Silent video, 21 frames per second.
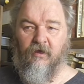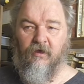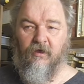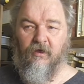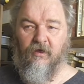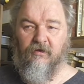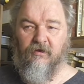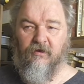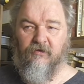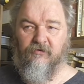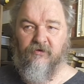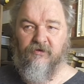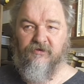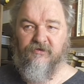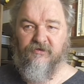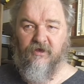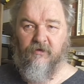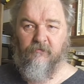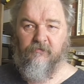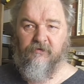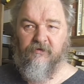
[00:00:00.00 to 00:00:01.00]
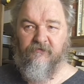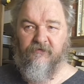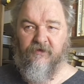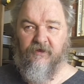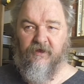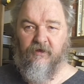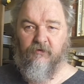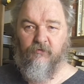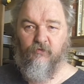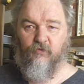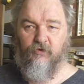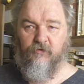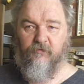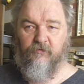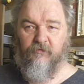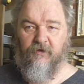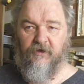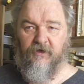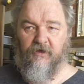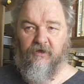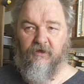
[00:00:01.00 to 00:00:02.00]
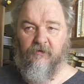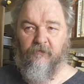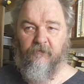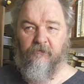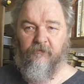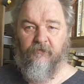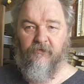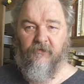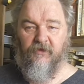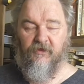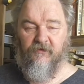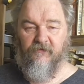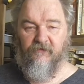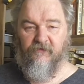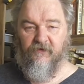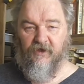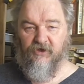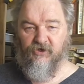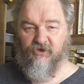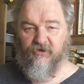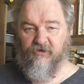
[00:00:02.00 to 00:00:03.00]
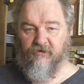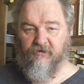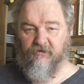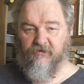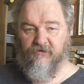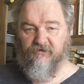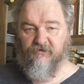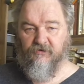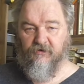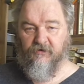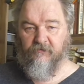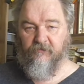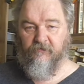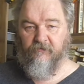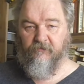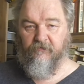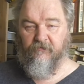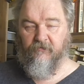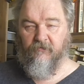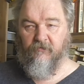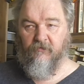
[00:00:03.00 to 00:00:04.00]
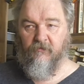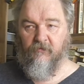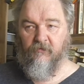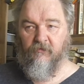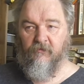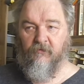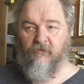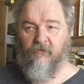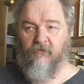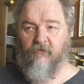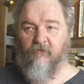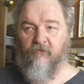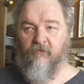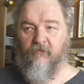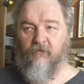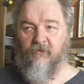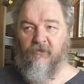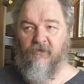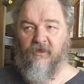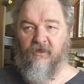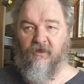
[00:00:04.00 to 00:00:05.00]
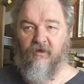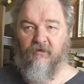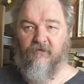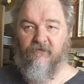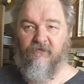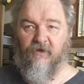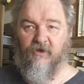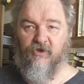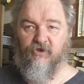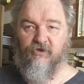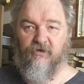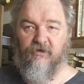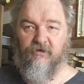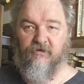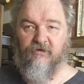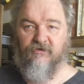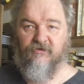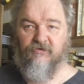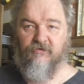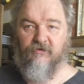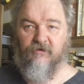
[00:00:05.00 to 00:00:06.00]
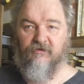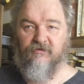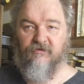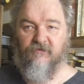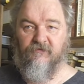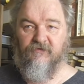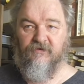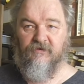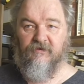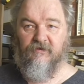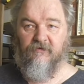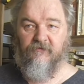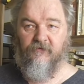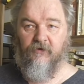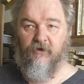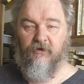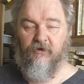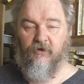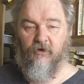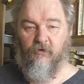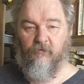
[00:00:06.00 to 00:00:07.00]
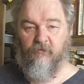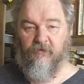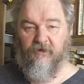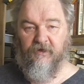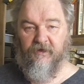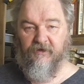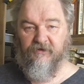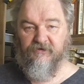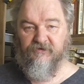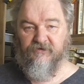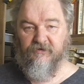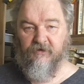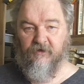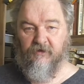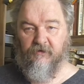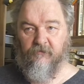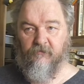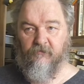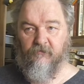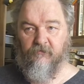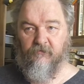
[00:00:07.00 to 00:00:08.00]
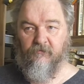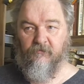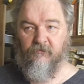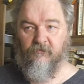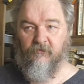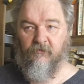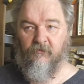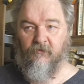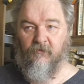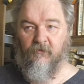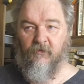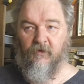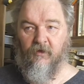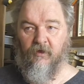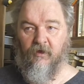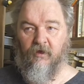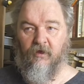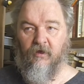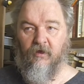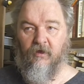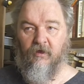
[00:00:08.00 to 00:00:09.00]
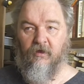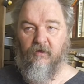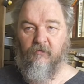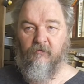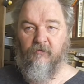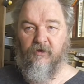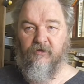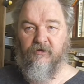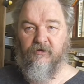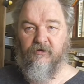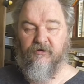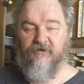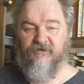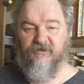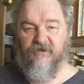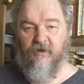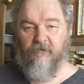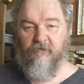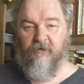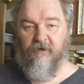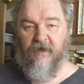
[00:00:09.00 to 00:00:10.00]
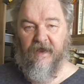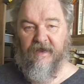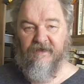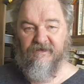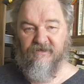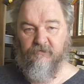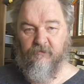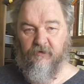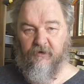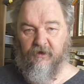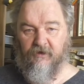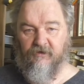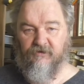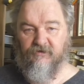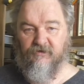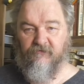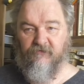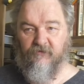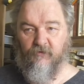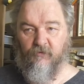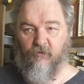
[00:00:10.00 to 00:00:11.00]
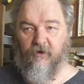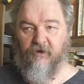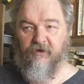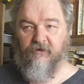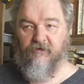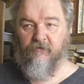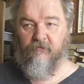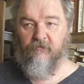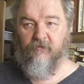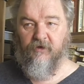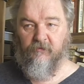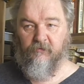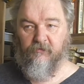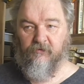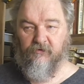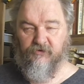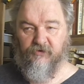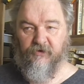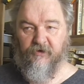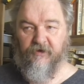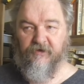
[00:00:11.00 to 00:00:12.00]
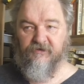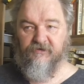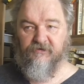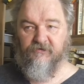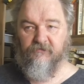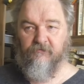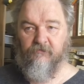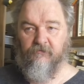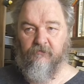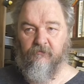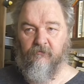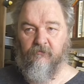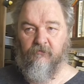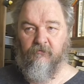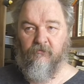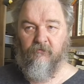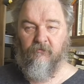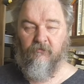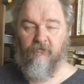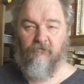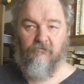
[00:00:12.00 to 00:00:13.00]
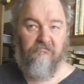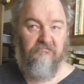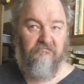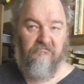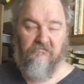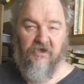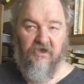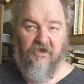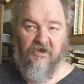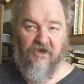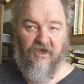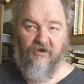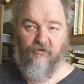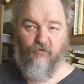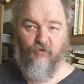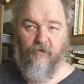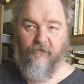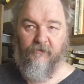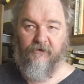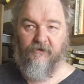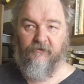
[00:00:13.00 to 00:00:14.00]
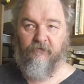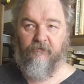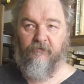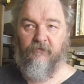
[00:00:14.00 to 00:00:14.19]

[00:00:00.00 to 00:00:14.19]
Another example of that would be the fashion industry. Now, the fashion industry is obviously a very complex thing, but there are some aspects of the way that people dress, men and women,